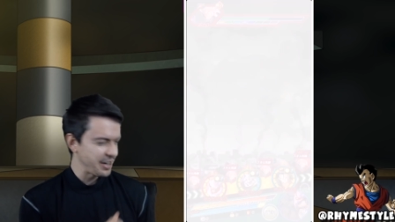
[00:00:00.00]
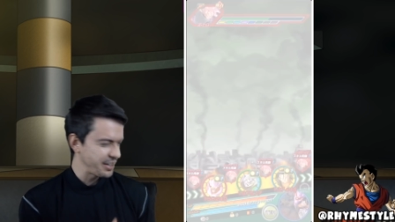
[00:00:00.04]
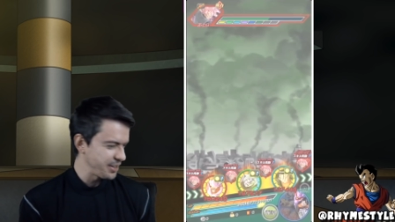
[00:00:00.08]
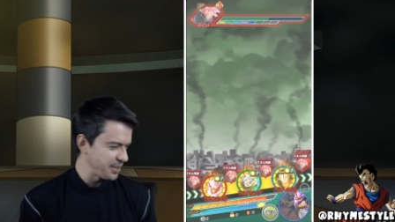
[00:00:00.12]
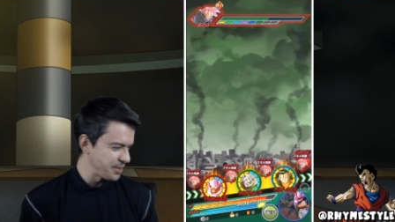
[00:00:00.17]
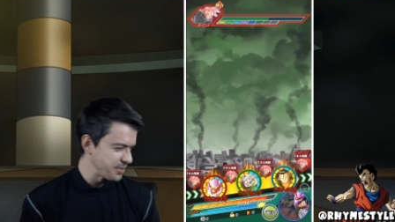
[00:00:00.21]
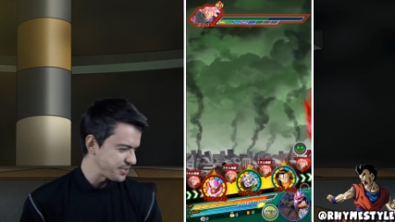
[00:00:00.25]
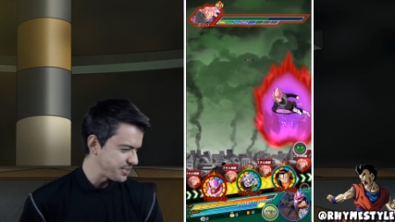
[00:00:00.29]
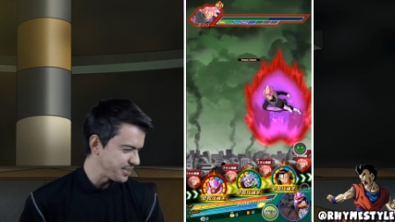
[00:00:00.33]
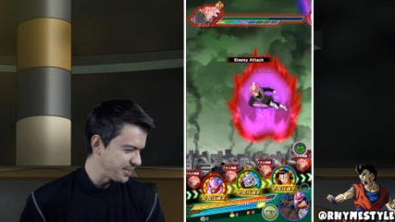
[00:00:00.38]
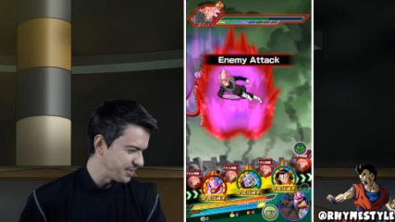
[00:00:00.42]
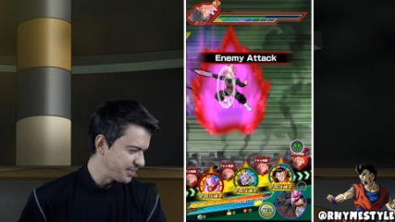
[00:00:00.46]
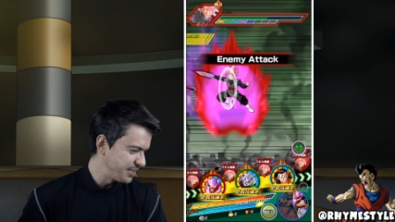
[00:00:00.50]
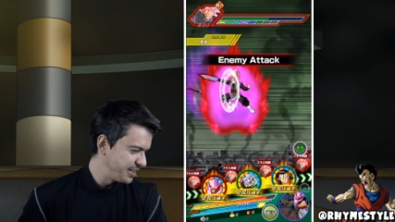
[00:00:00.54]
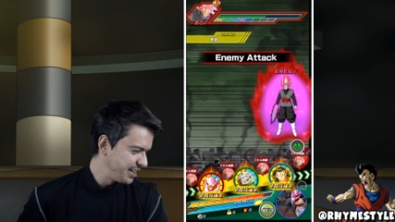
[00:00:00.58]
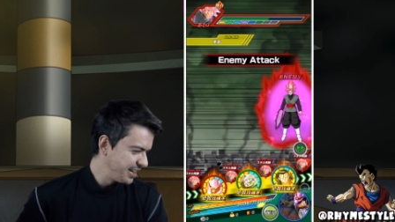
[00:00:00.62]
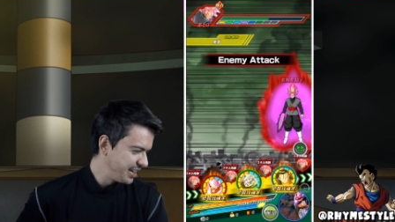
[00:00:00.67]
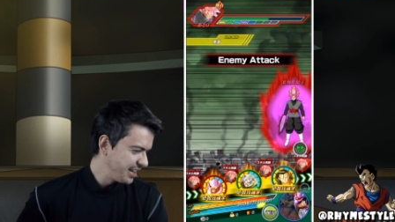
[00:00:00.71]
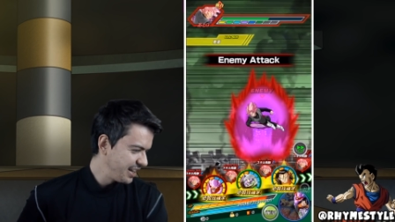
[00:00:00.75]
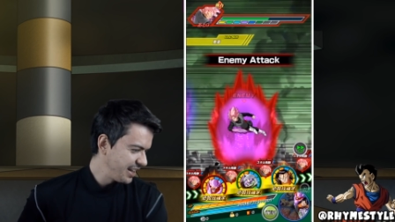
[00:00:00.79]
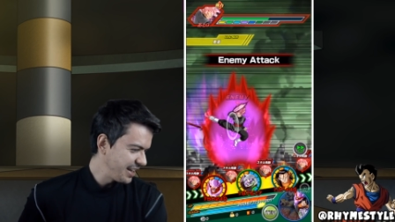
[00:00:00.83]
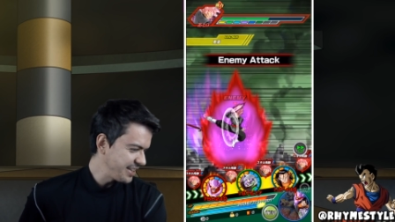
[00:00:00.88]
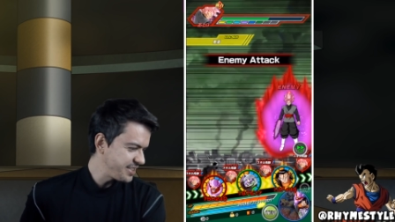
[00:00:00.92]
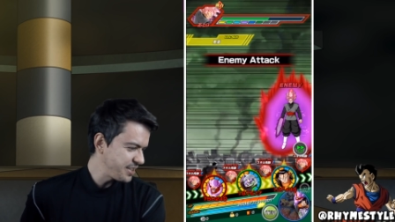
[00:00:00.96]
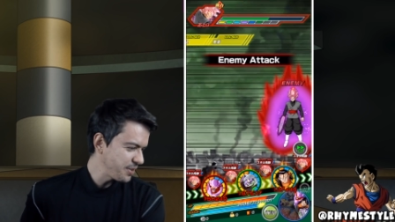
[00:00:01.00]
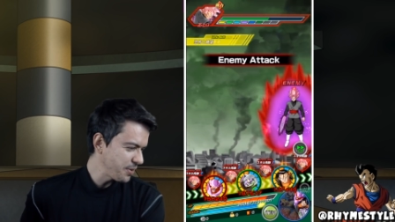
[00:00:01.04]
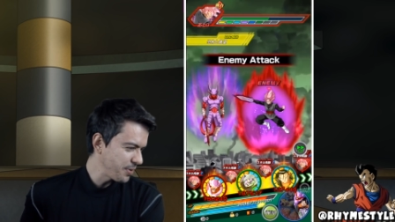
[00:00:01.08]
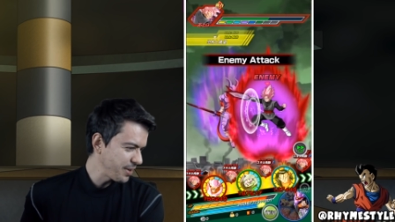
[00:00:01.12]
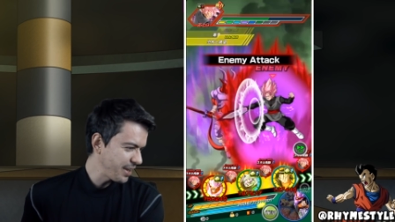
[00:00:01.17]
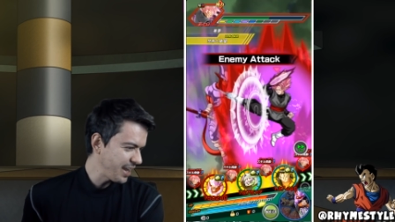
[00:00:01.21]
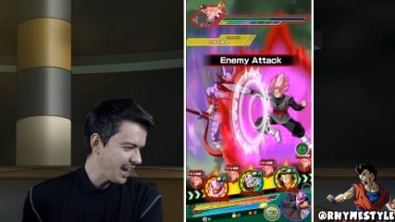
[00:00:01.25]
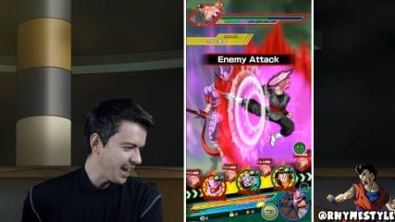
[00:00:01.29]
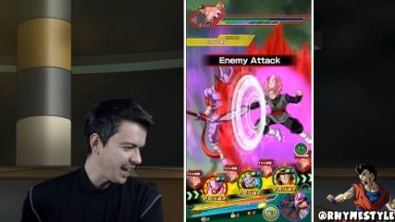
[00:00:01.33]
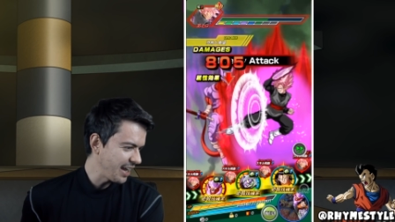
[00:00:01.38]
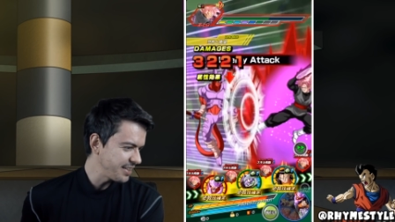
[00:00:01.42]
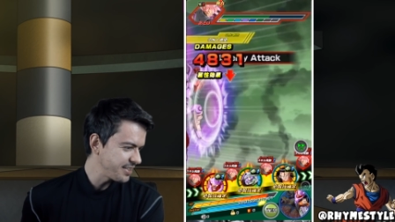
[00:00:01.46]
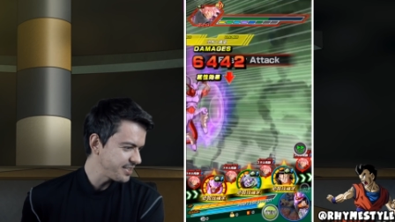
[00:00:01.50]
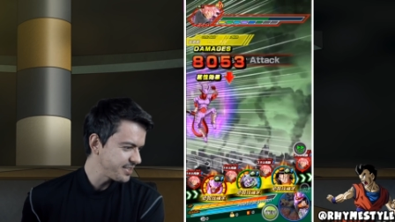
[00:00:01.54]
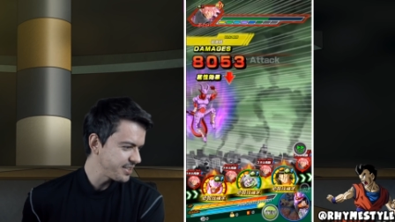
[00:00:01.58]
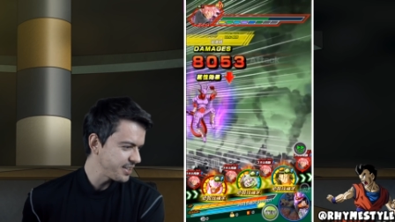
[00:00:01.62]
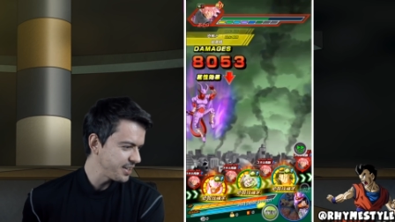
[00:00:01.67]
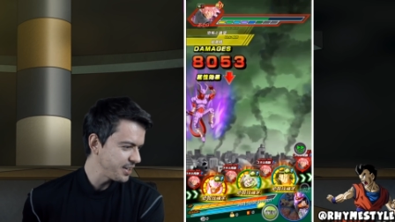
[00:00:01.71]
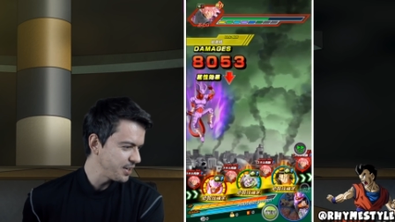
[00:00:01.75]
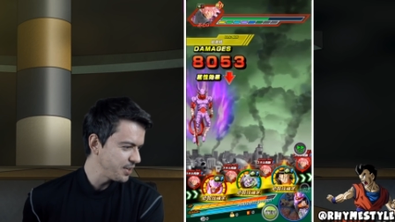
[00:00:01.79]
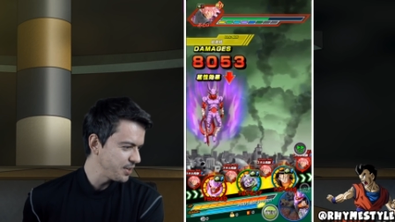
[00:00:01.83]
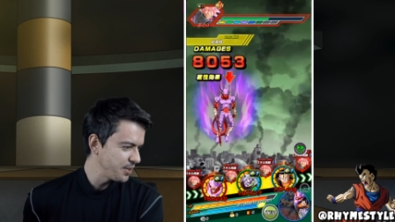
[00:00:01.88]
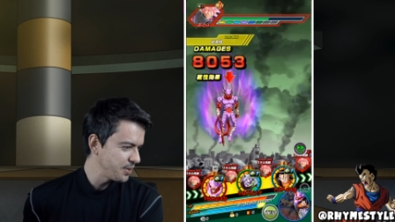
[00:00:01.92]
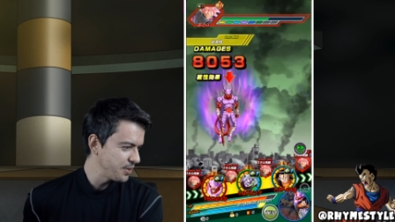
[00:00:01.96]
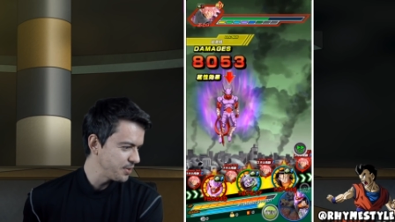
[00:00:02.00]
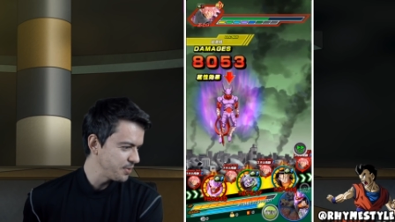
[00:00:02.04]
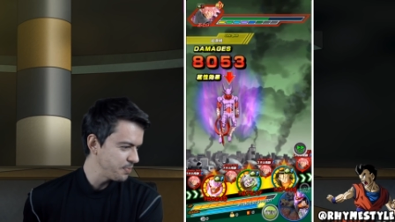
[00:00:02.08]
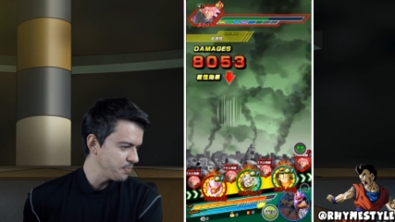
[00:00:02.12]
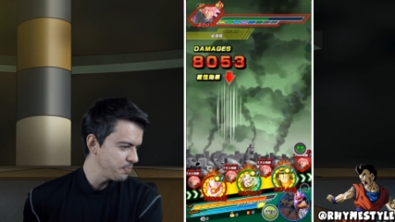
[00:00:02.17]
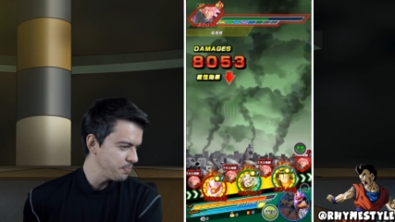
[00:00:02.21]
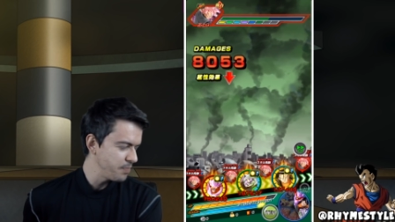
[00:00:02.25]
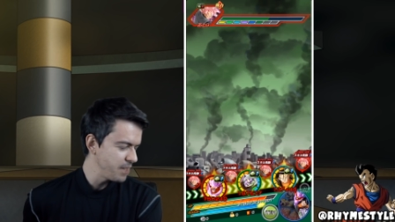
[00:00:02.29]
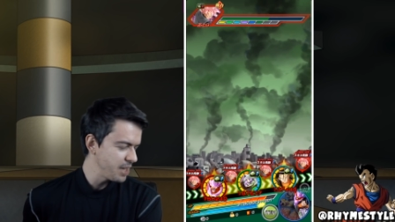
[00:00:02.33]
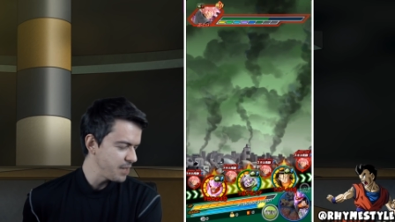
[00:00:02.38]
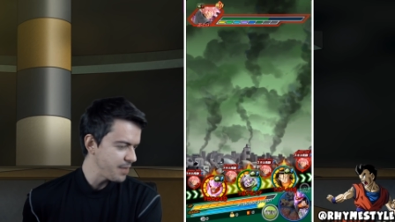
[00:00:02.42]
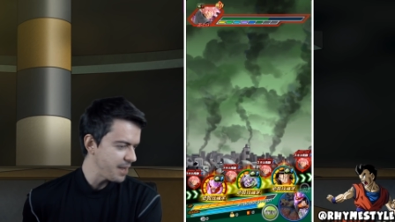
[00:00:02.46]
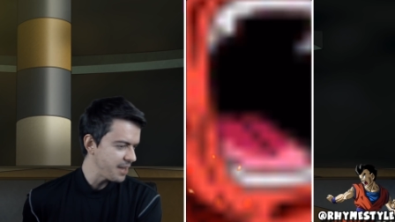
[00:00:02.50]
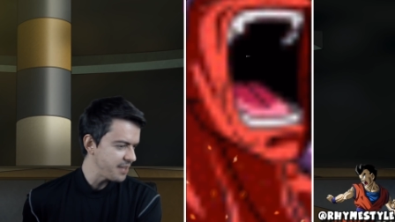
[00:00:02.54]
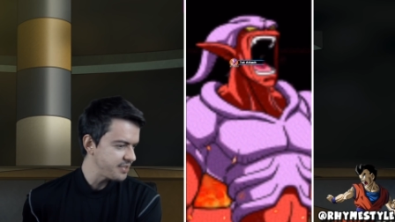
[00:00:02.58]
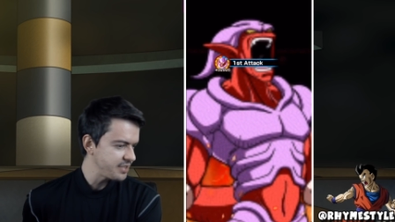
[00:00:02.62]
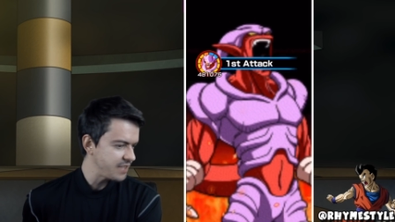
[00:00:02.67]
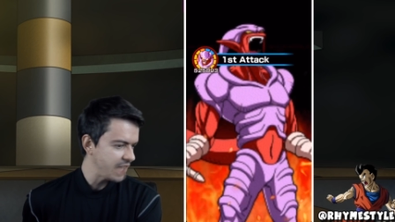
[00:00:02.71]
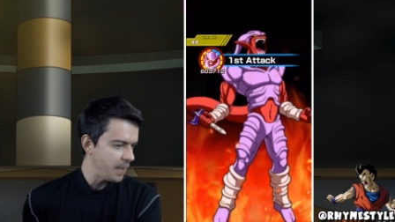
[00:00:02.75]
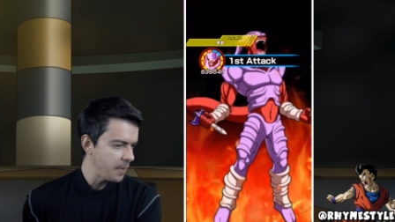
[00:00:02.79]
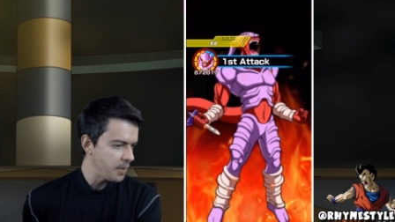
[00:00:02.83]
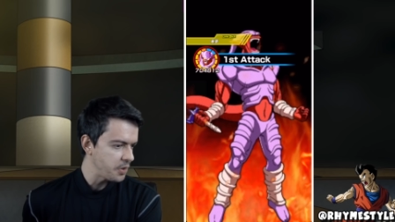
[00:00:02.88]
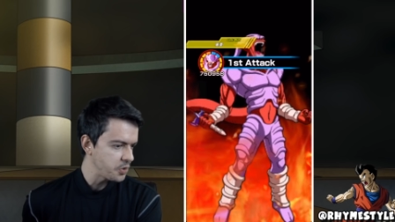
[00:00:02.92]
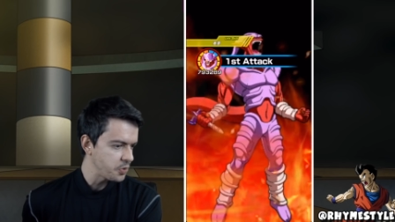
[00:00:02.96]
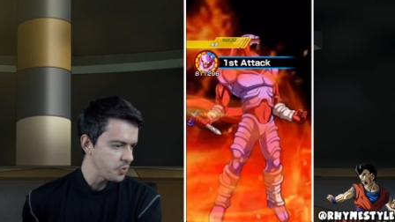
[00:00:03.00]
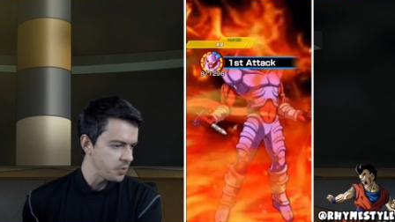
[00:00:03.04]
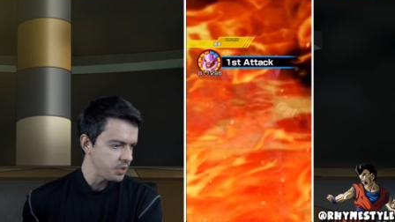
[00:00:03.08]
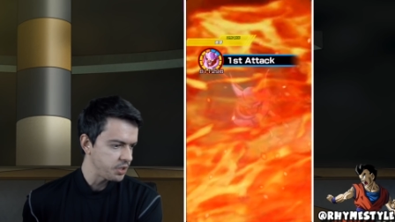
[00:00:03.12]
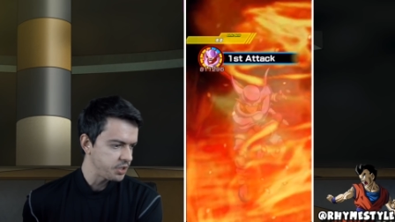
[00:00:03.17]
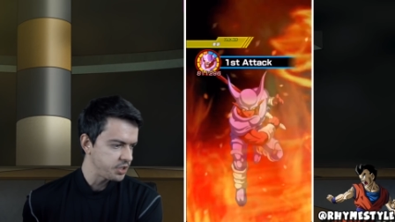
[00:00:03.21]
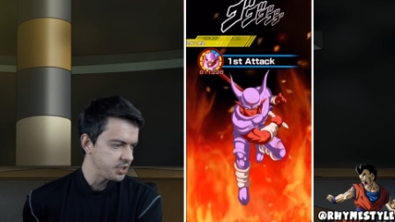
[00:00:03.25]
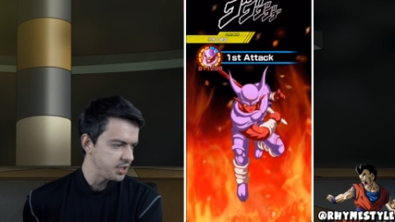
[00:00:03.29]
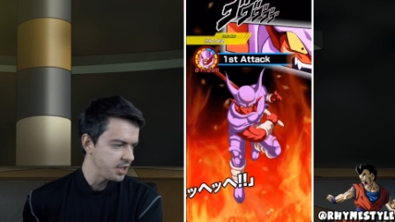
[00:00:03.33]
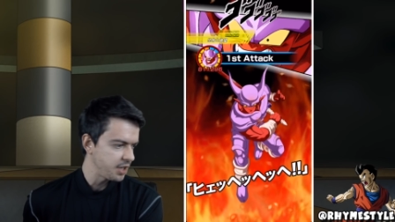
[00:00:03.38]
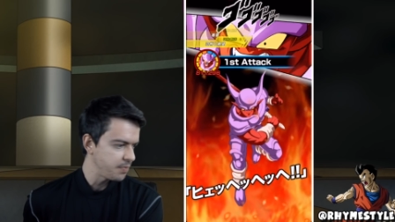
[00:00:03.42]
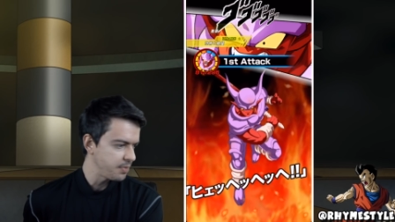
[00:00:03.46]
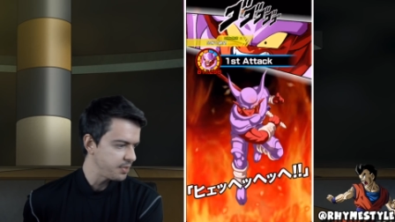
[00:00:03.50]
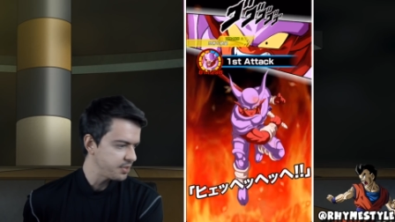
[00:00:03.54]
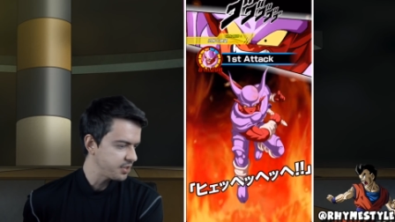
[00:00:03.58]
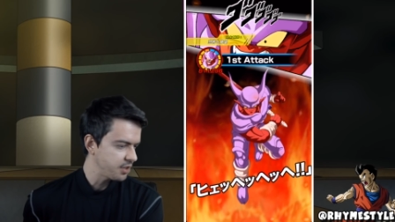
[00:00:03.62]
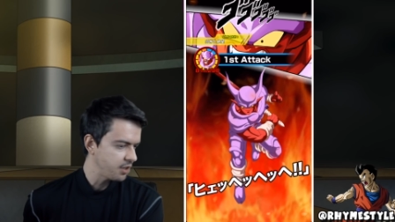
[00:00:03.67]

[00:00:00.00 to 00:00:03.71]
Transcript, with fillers: close though. Let's see what we got. So minimize damage with Janemba's